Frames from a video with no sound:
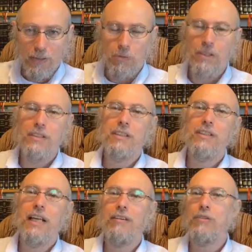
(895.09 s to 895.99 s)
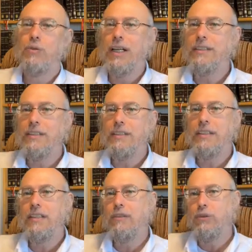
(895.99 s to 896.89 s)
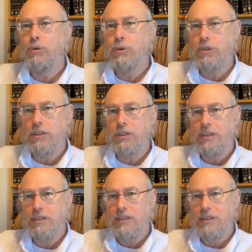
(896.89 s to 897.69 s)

What does this have? Why is this the illusion